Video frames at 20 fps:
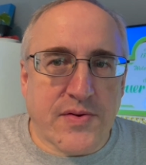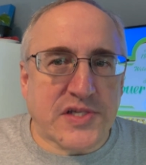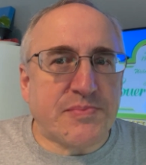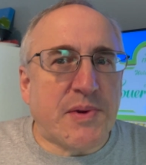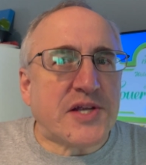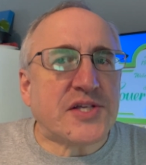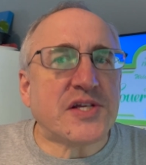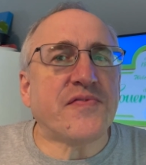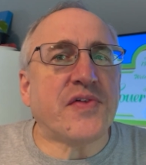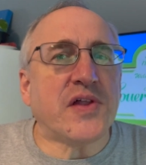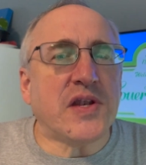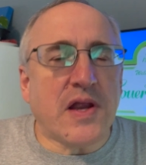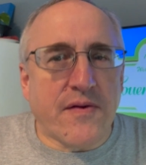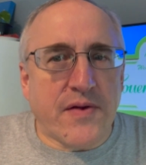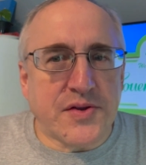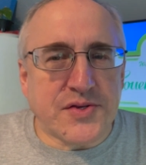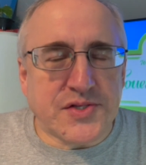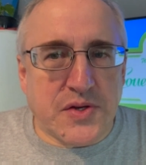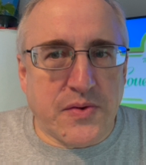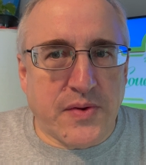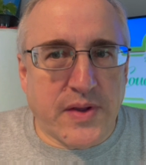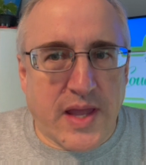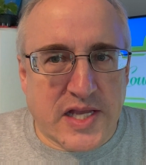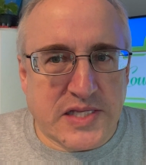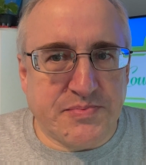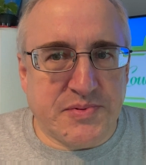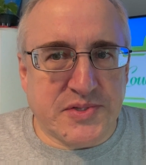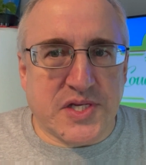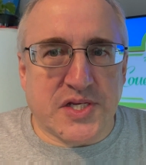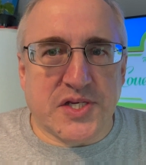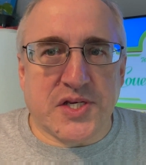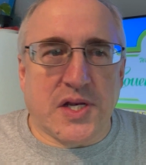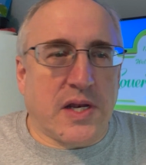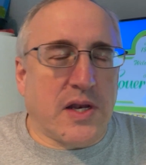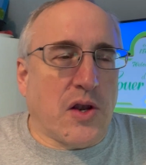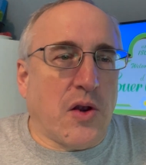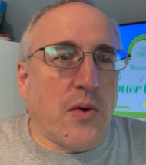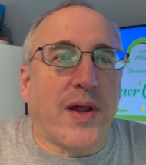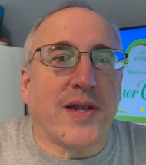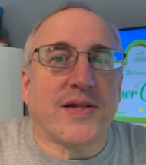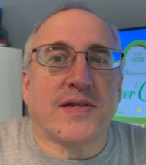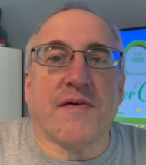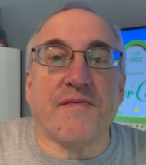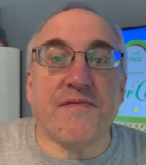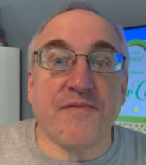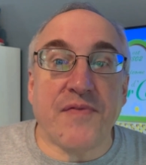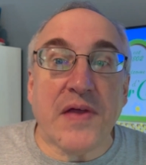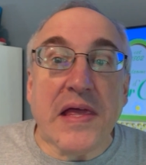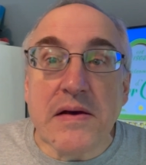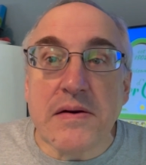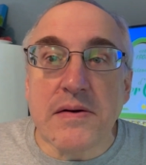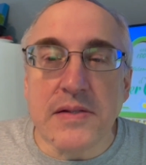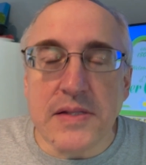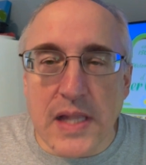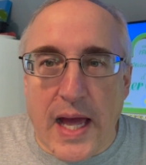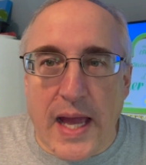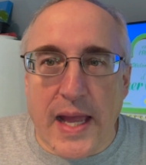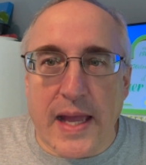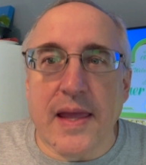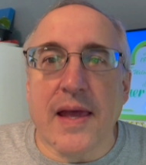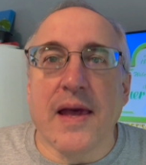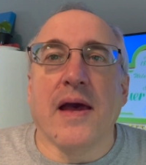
especially if the narrator's doing exposition and you don't want it to feel like